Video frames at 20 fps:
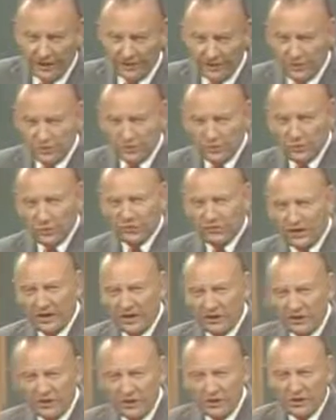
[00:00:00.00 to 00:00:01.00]
Your
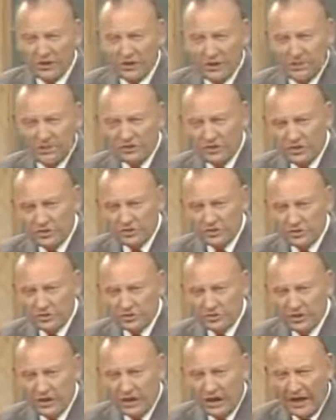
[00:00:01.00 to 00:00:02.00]
soothsayers, your
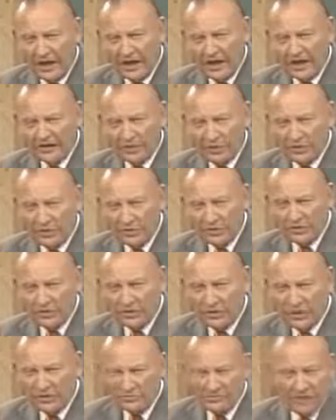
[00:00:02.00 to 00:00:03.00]
magicians, and your
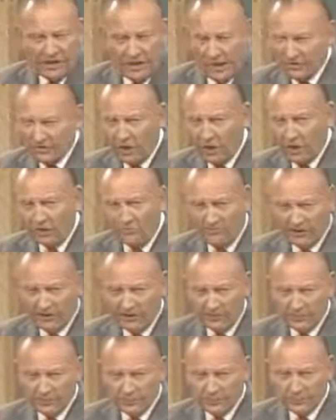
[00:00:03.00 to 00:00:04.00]
witchcraft has all
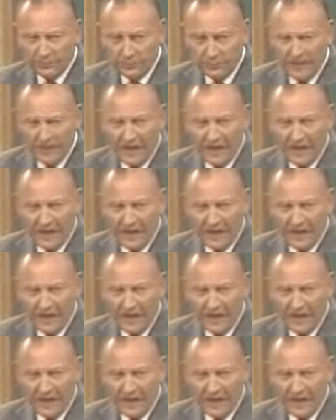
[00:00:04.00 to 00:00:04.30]
failed you.